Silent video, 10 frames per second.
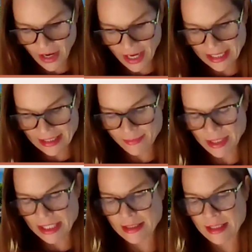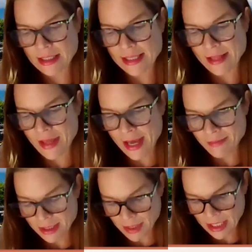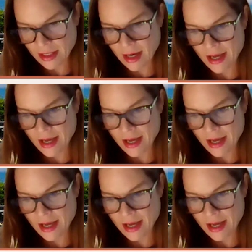finance ministers and the MDB and